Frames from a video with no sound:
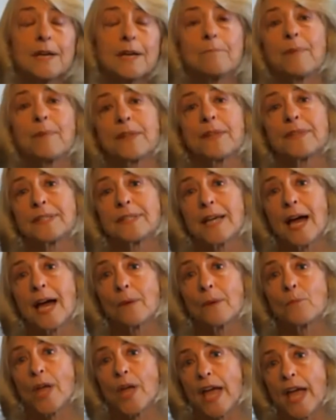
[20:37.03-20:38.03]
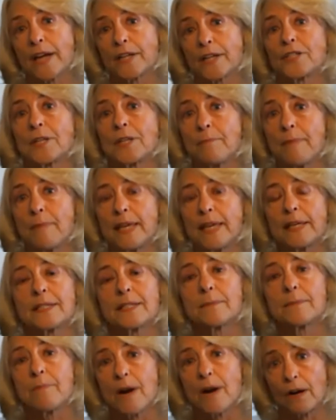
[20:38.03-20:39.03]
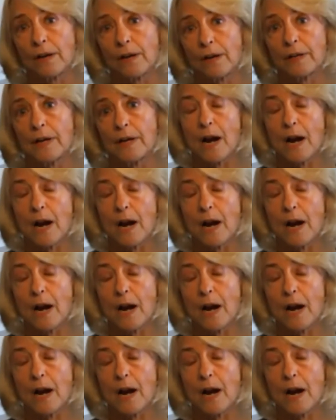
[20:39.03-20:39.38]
by the time we actually made it to market,